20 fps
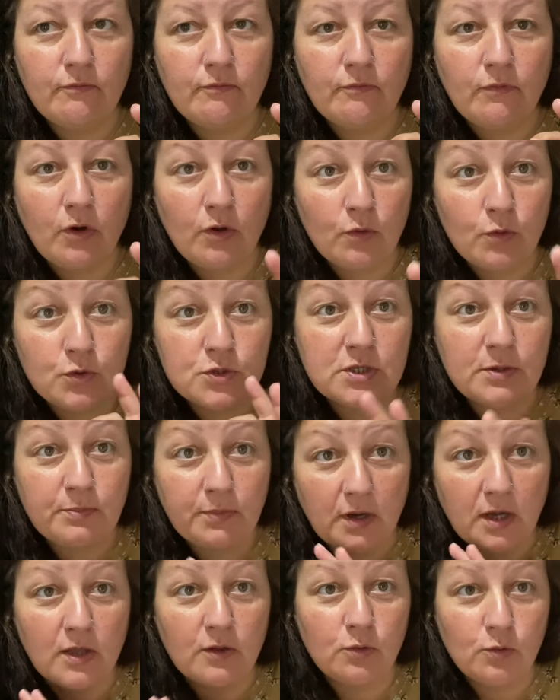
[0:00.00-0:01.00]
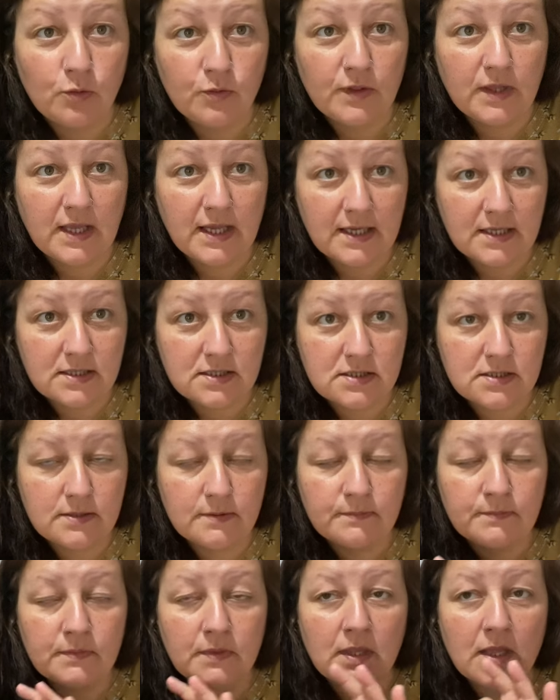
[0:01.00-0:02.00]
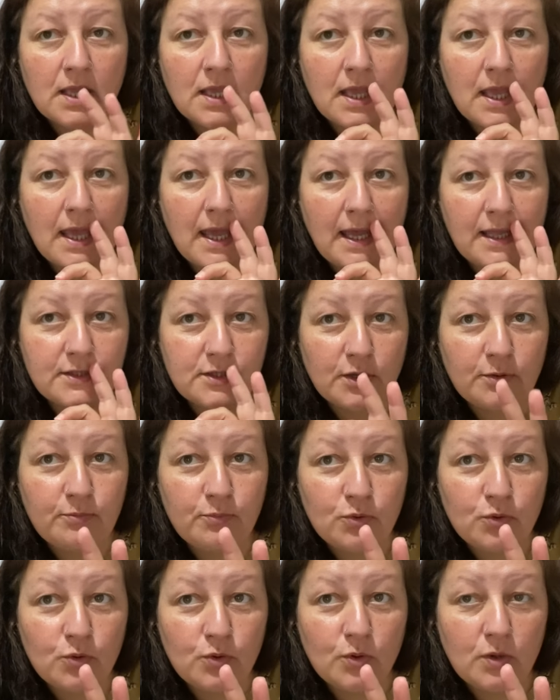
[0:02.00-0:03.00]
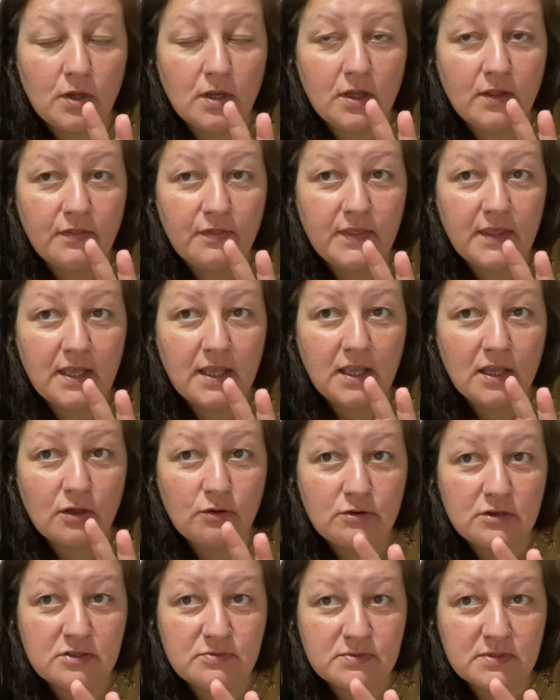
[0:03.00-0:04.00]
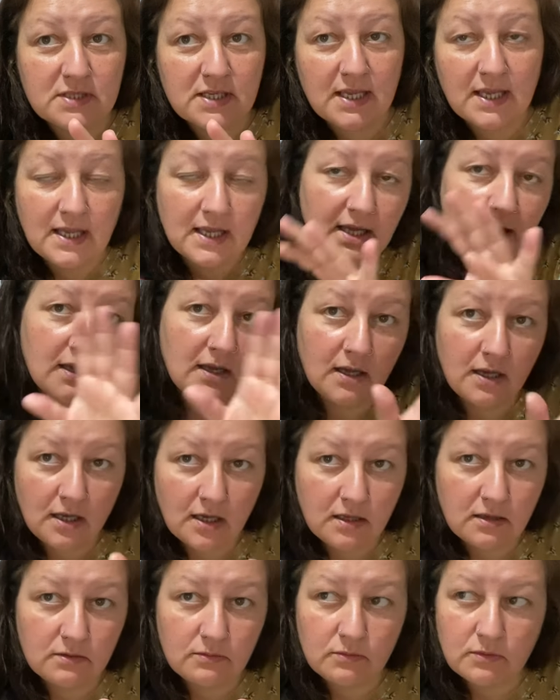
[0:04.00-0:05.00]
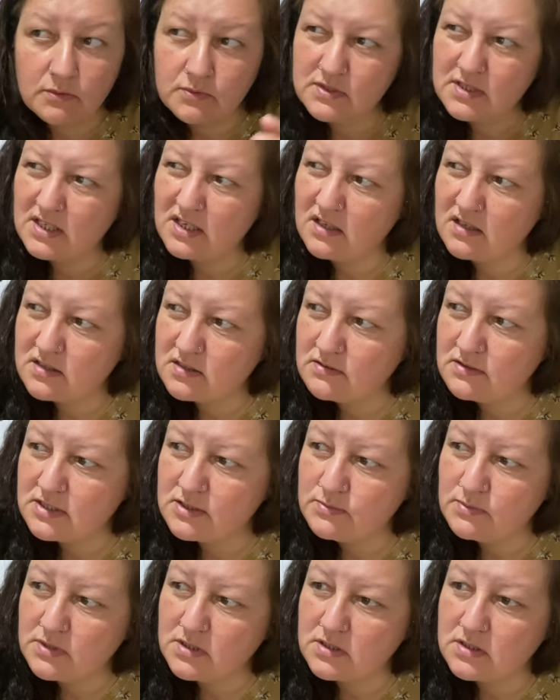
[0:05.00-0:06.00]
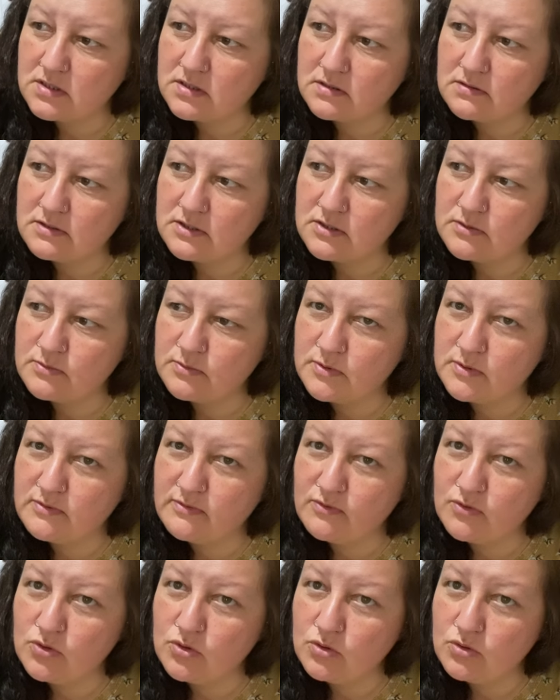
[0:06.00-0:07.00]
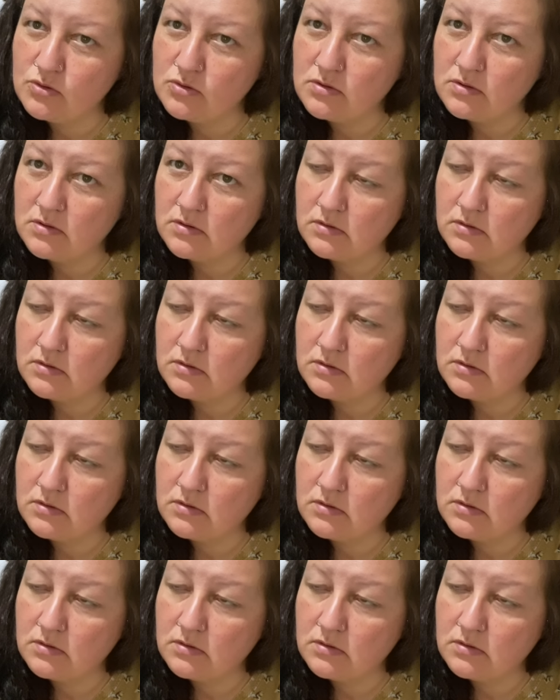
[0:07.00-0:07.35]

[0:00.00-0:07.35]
I also buy all the kits. And I bought the Christmas kit, uh, was it last Christmas? Christmas 4?